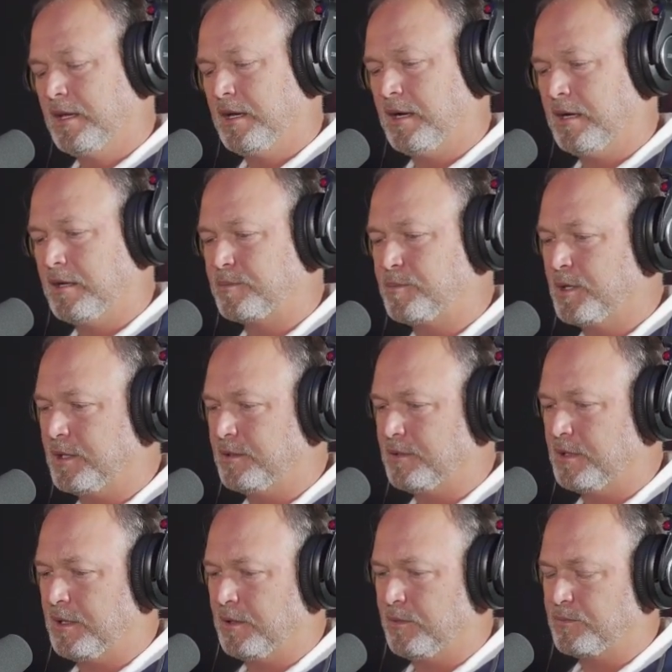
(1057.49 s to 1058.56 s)

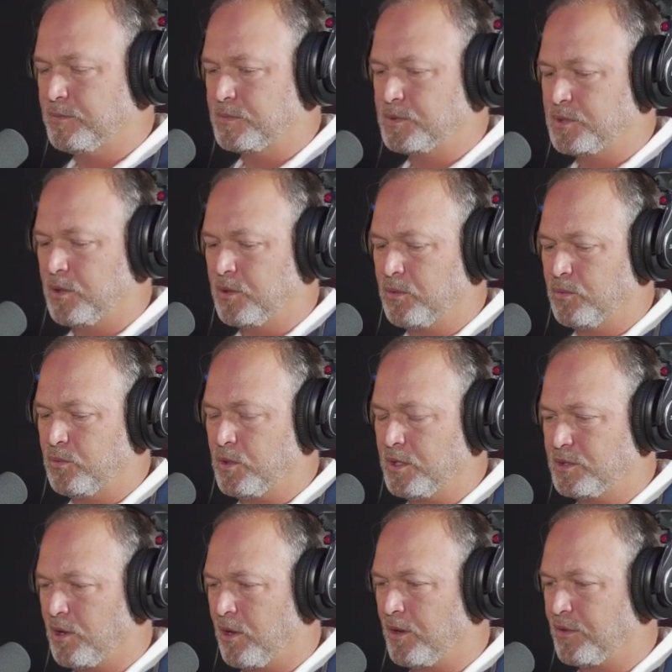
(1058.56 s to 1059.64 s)
So we
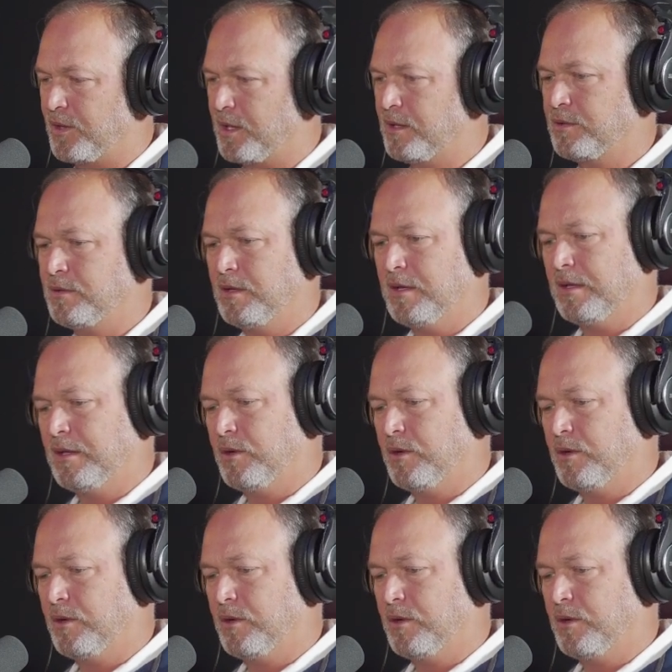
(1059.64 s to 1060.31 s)
start then.